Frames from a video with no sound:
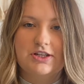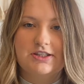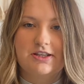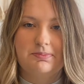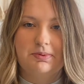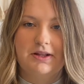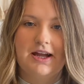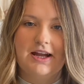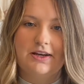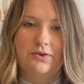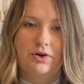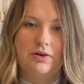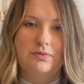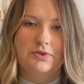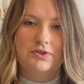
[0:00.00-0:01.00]
the plain
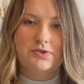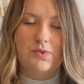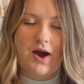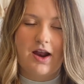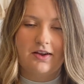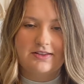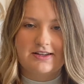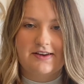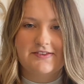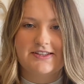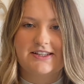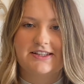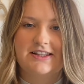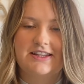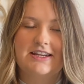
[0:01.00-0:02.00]
normal swaddles,
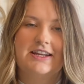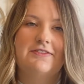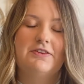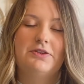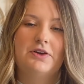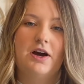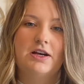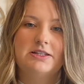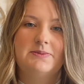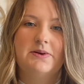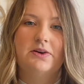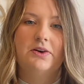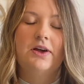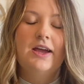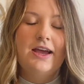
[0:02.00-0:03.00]
obviously, that they give you in the
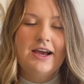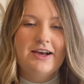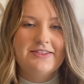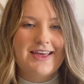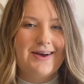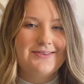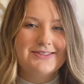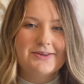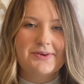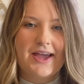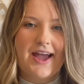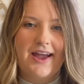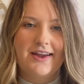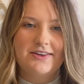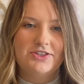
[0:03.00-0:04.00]
hospital. That one's
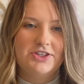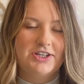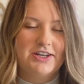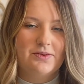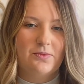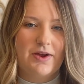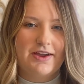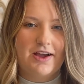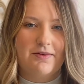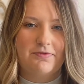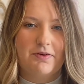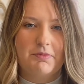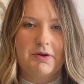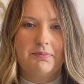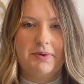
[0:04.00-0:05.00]
okay. She didn't wake up
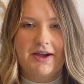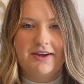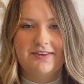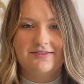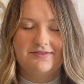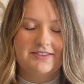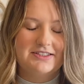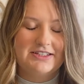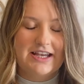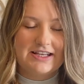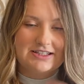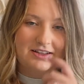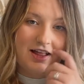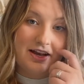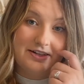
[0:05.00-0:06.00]
from it, but
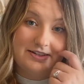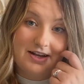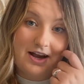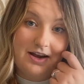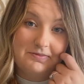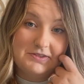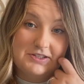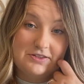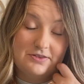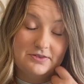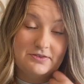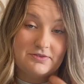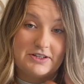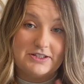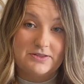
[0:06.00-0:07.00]
takes a lot of time to
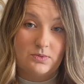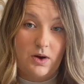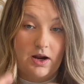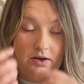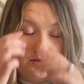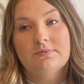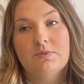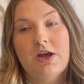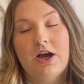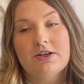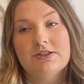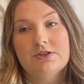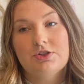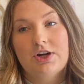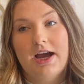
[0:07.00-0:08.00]
re-swaddle. We
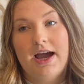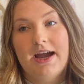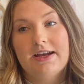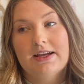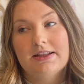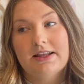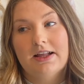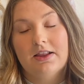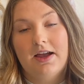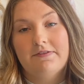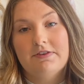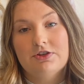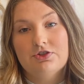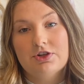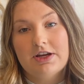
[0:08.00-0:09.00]
also tried the Love
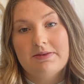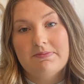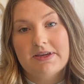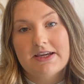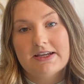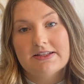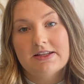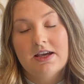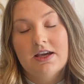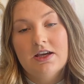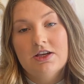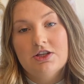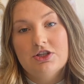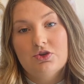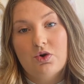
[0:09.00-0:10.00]
to Dream, because
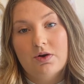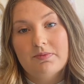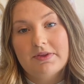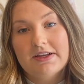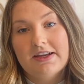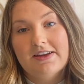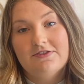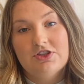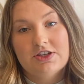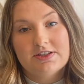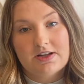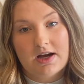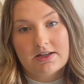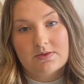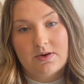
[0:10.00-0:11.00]
normally if she's
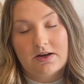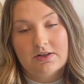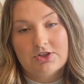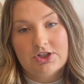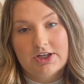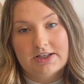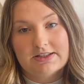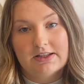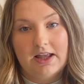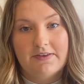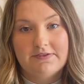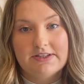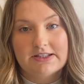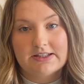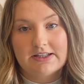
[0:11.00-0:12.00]
not swaddled, she does
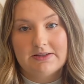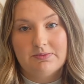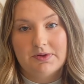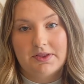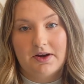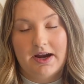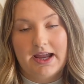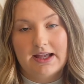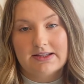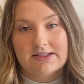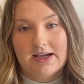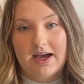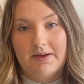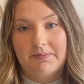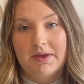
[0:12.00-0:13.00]
love to sleep with her hands
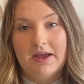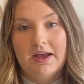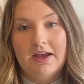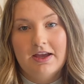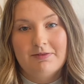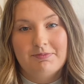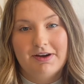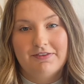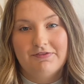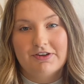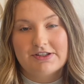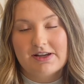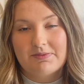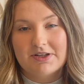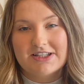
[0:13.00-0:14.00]
up, but for
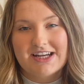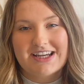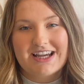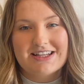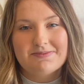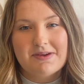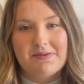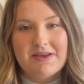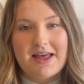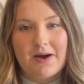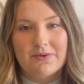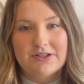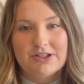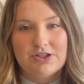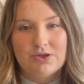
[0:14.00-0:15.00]
some reason, I guess maybe that
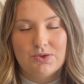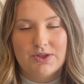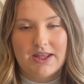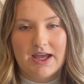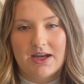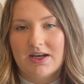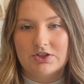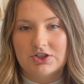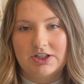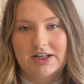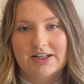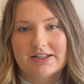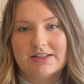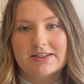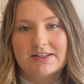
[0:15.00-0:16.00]
one's too thin. She
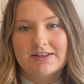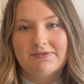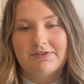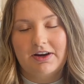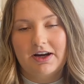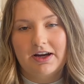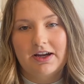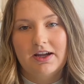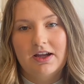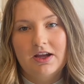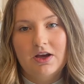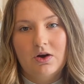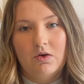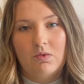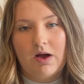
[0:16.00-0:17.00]
didn't sleep very
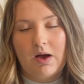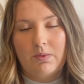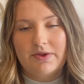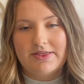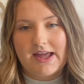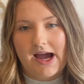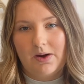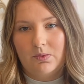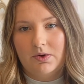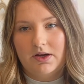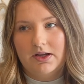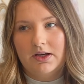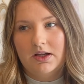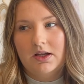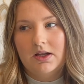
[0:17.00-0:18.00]
well with that
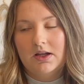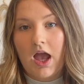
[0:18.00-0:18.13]
one.